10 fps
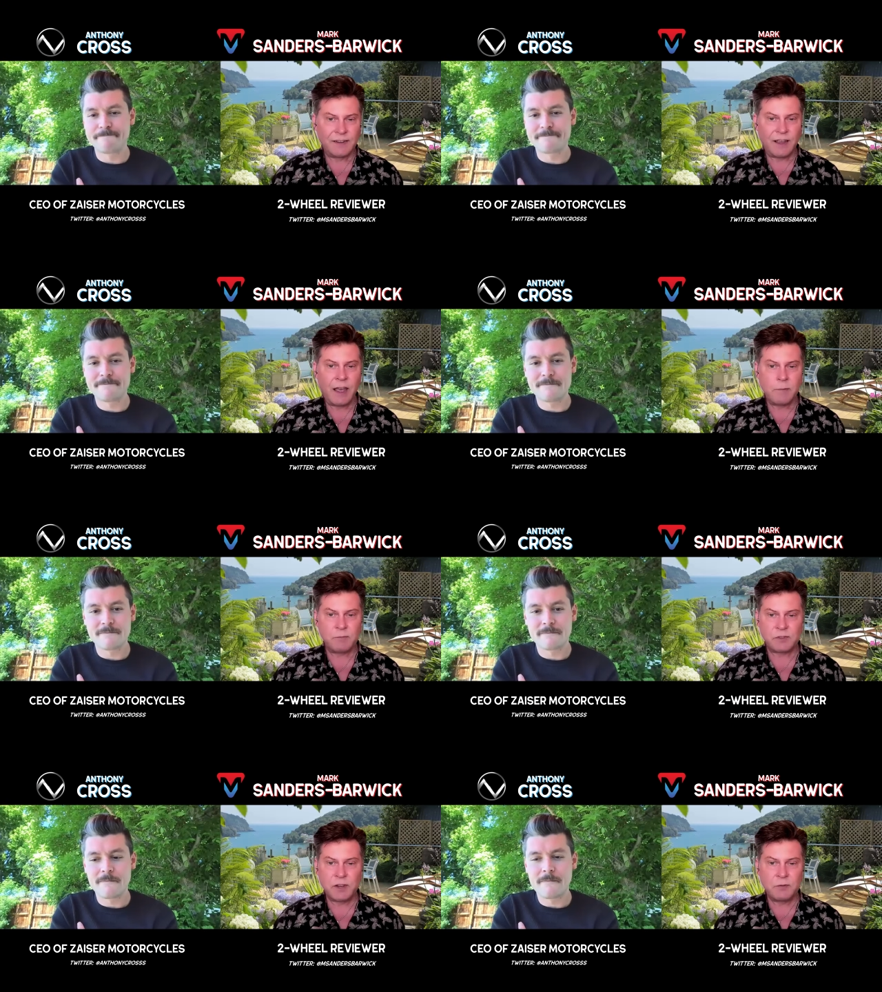Speaker 1: Um,
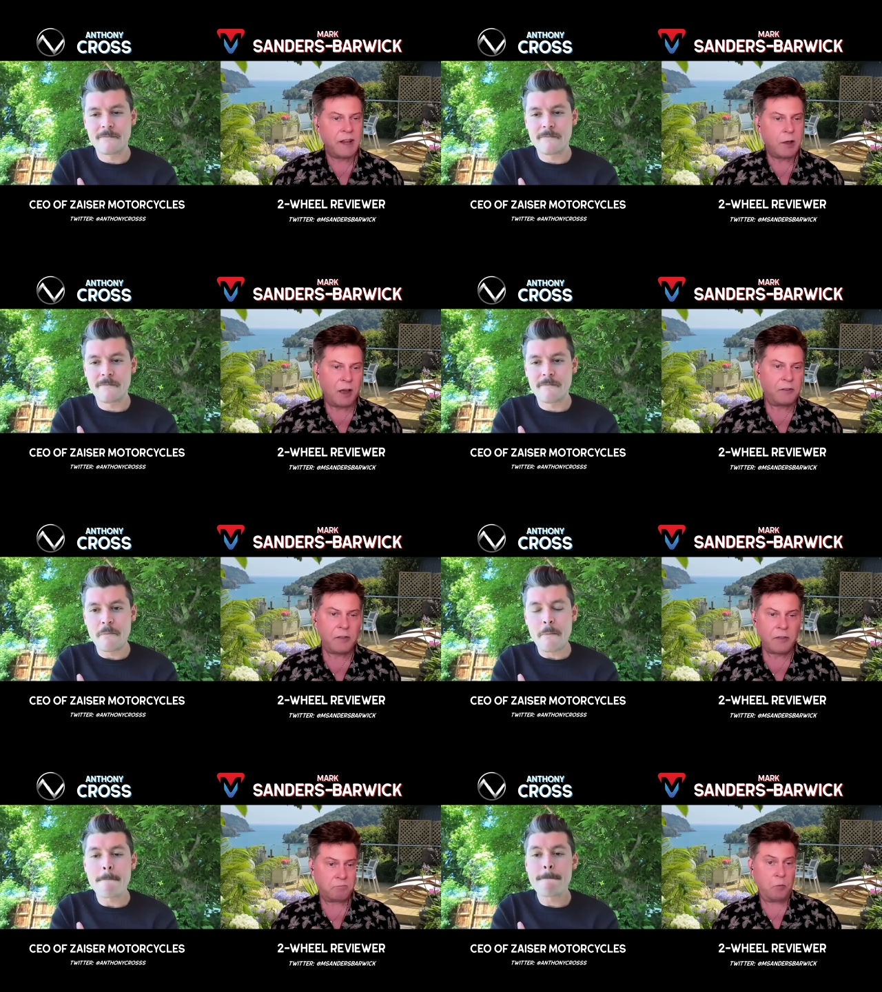so now, other
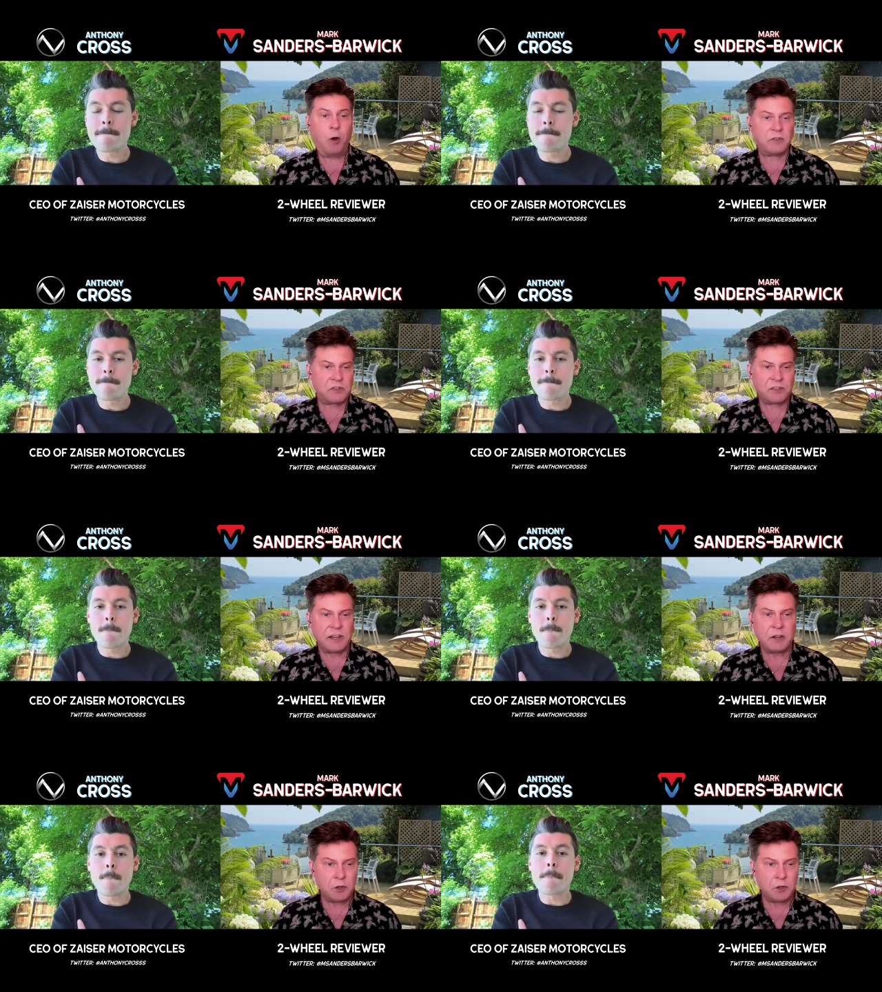than
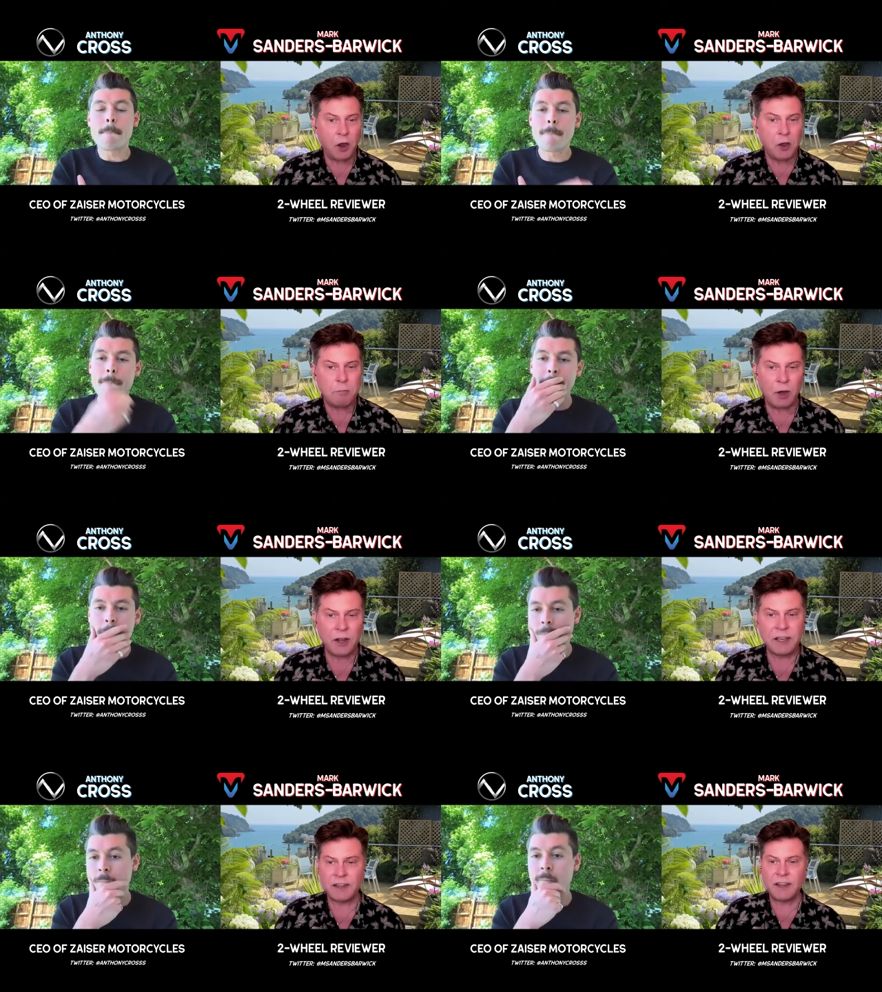obviously your own
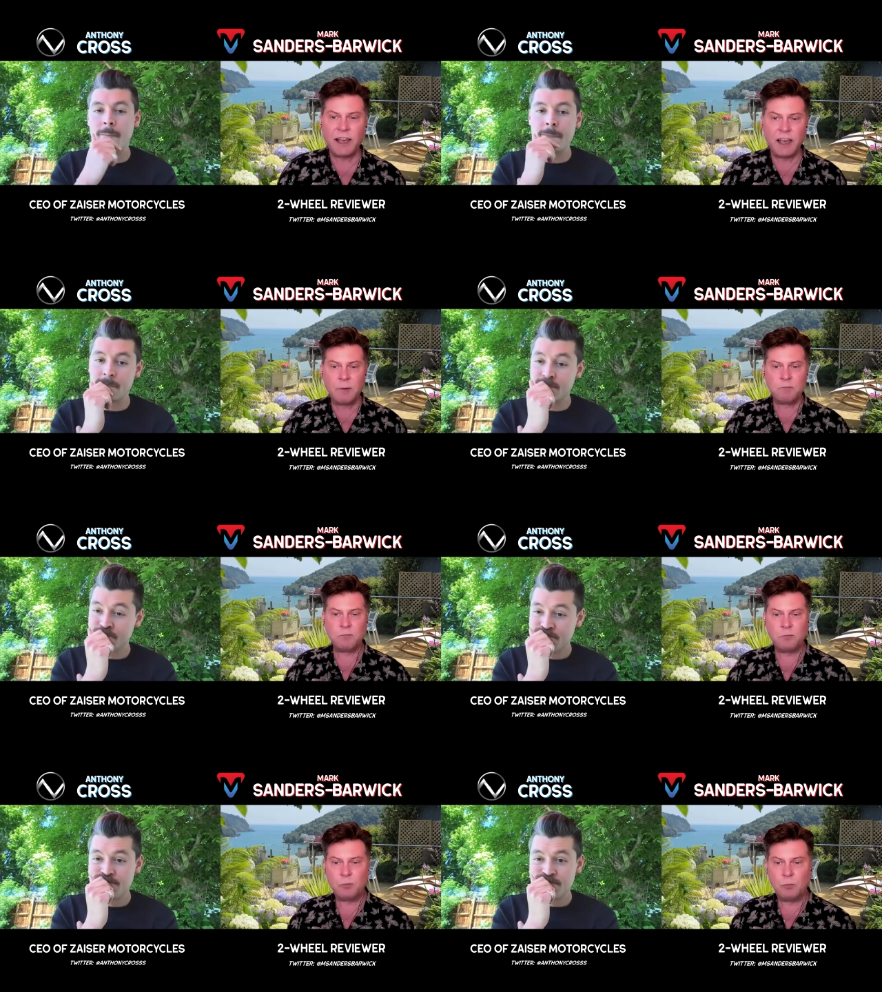bike, um,
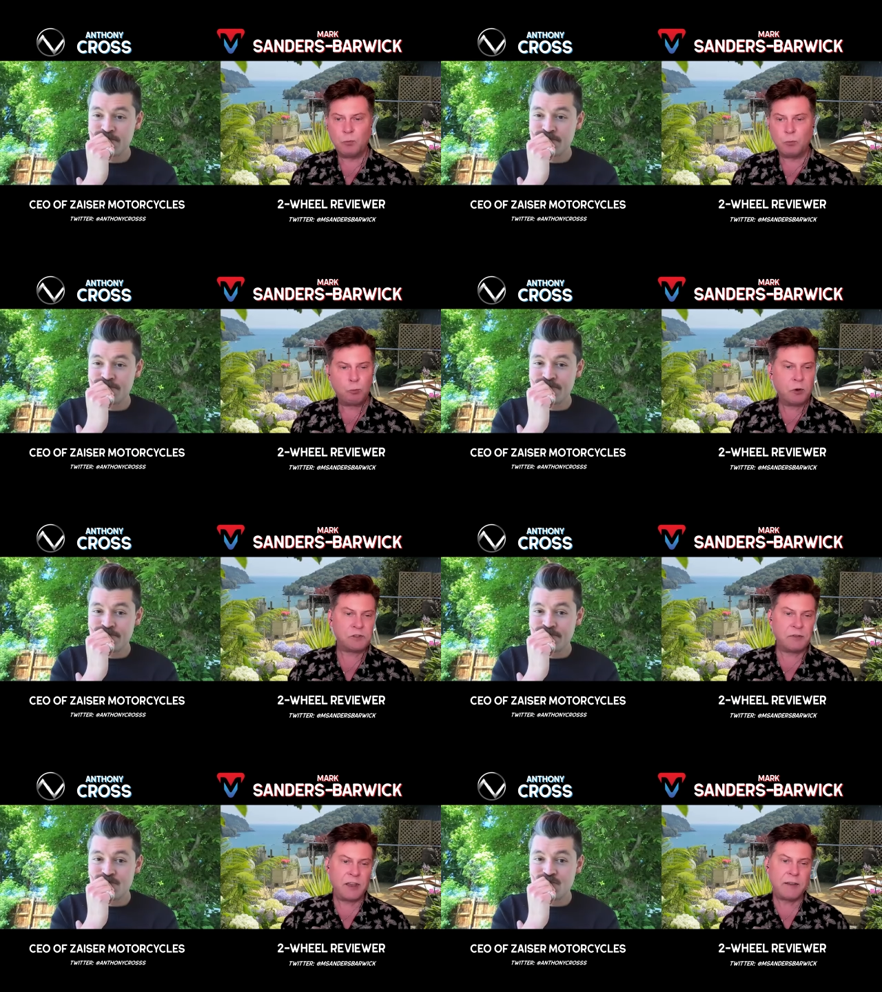what's
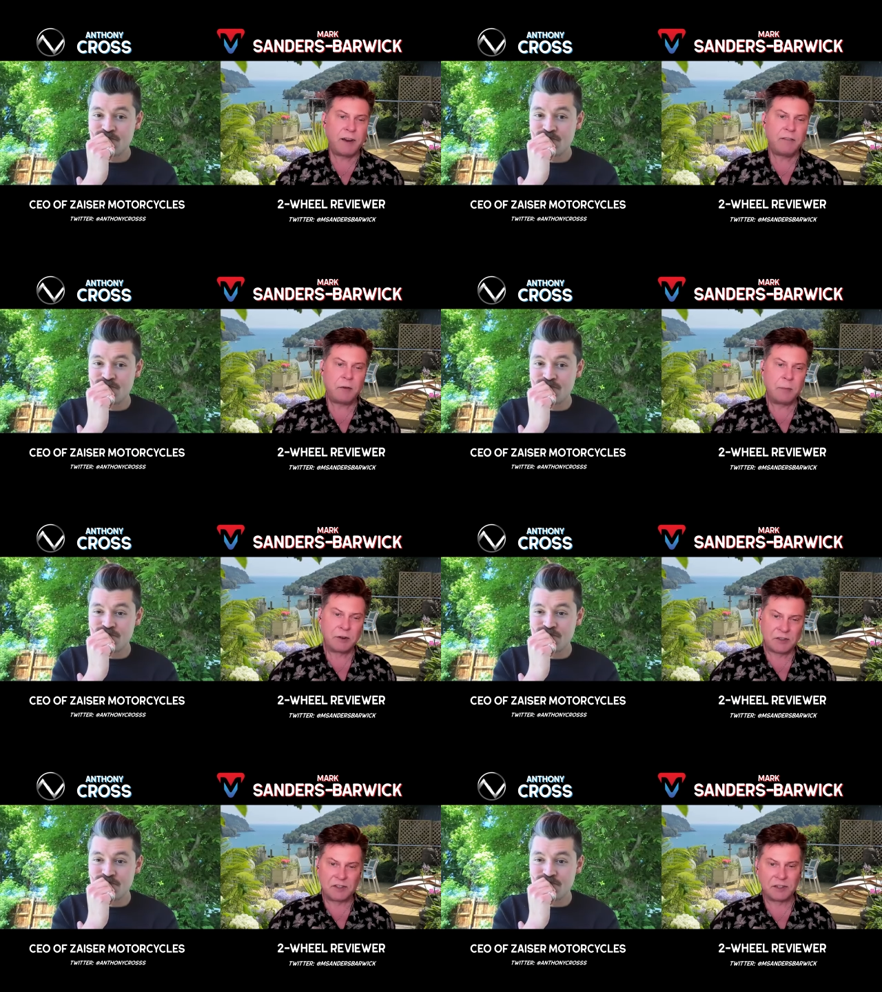your favorite ever
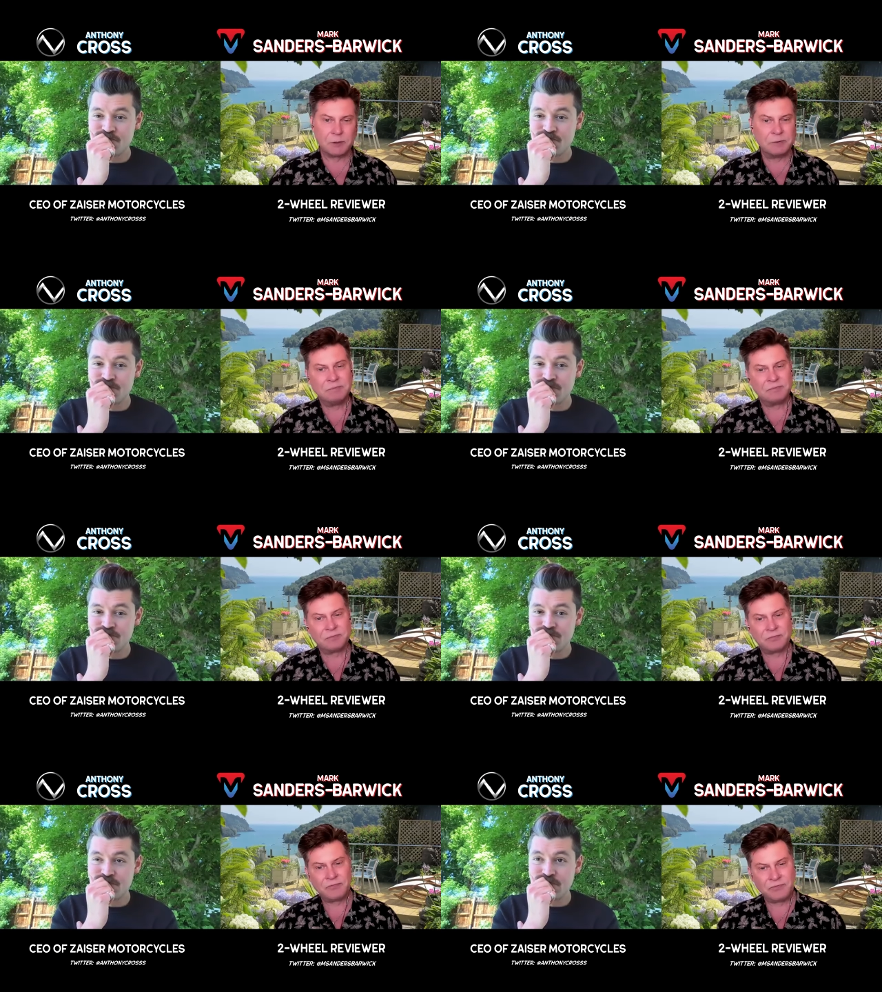motorcycle?
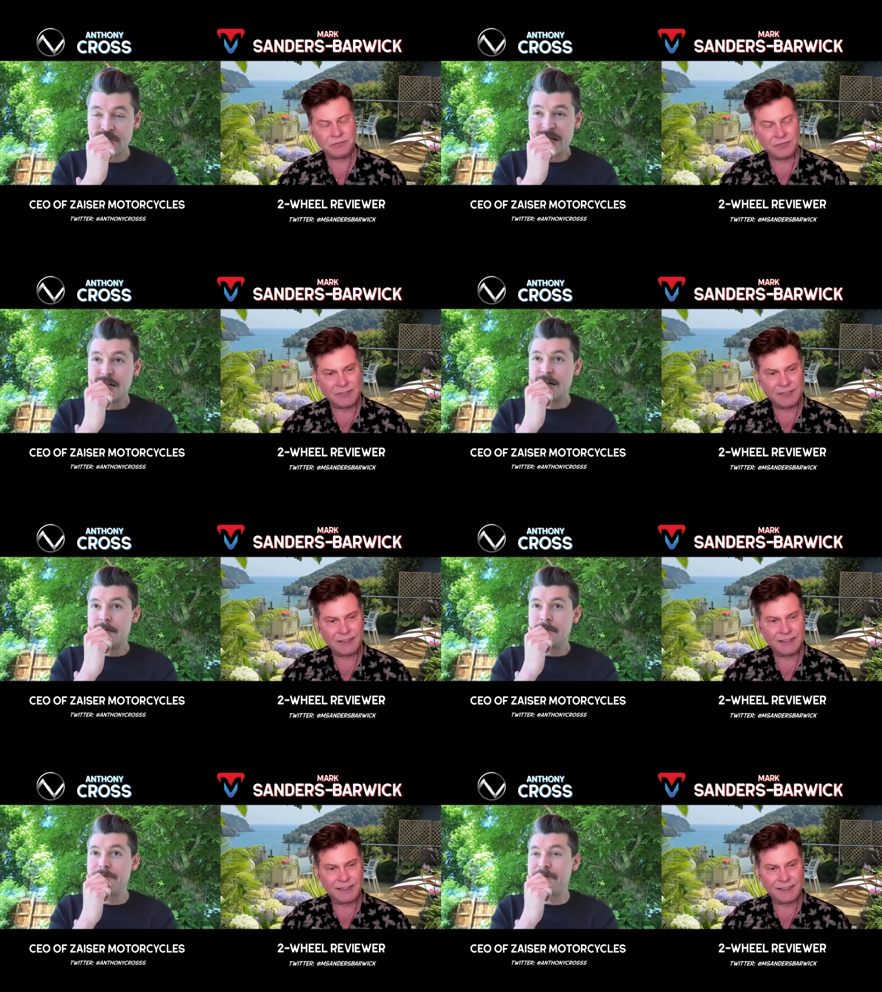
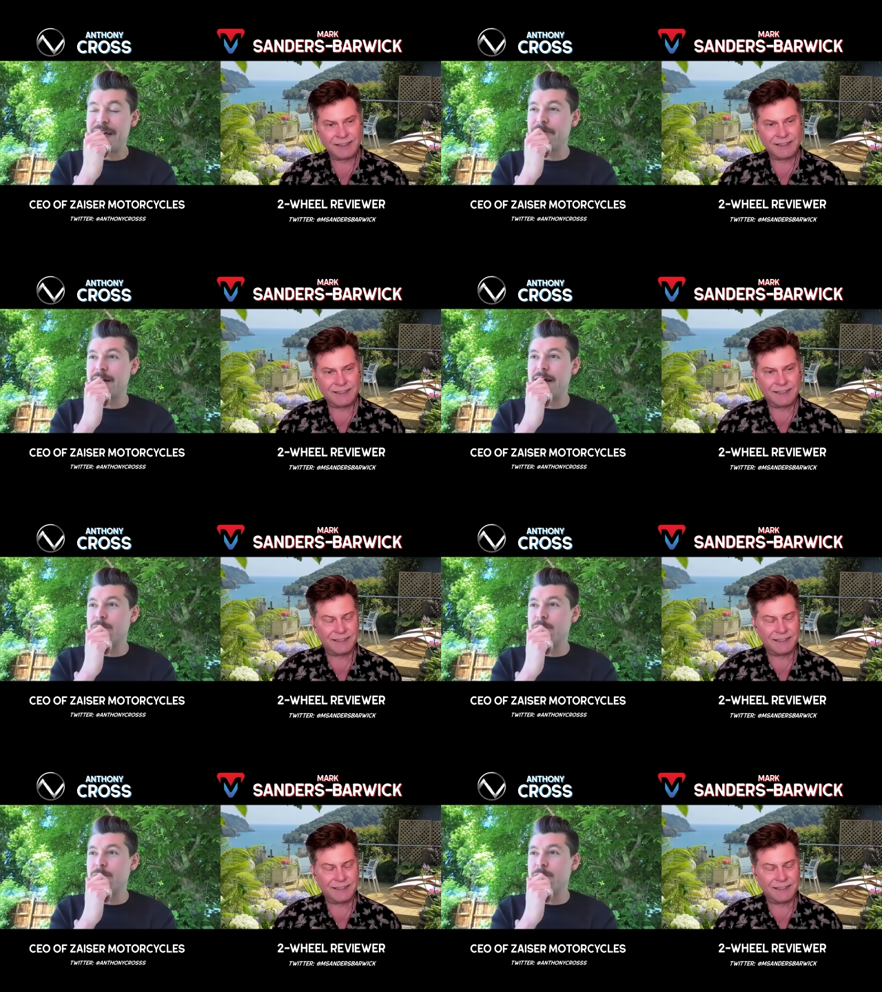
Speaker 2: My favorite ever